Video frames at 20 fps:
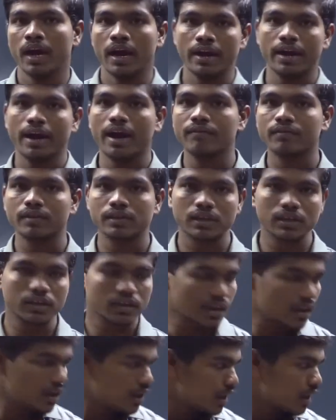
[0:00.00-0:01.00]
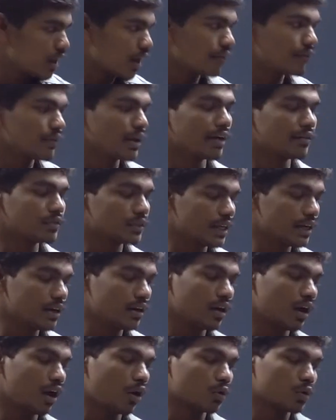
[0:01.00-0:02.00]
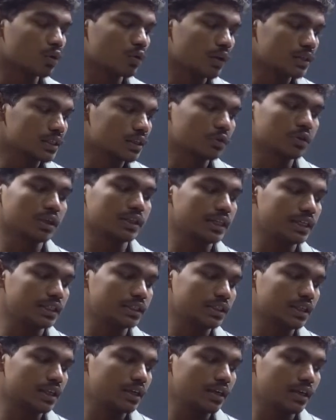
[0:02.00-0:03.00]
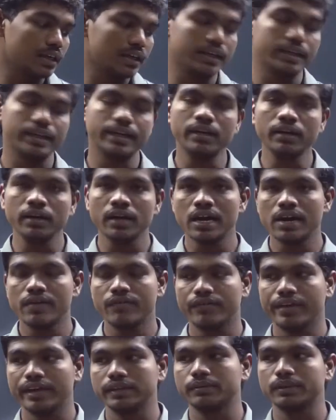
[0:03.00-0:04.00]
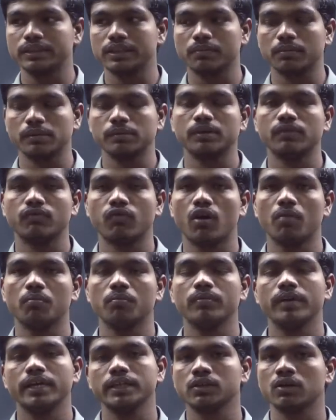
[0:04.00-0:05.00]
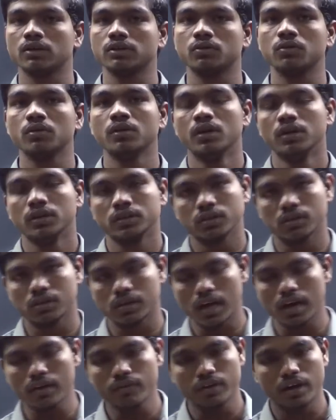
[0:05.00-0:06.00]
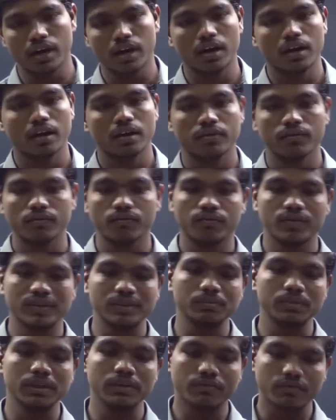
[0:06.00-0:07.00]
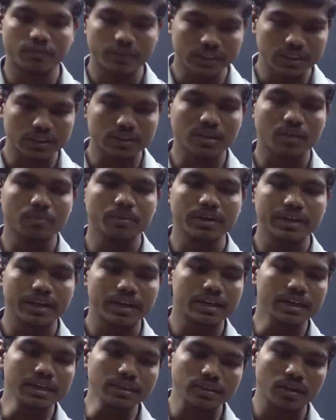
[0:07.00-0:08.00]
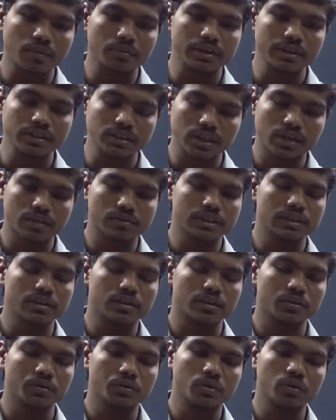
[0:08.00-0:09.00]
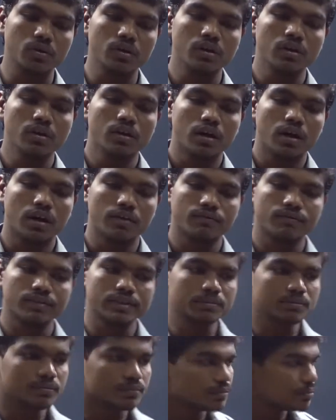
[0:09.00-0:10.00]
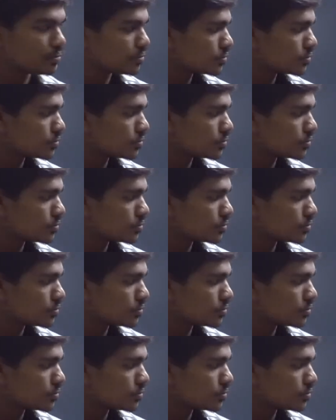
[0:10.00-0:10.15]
And after that, now we have seen how to work out the things clearly in variable separable form. Yes or no? So now, if questions come in gate exam in general, from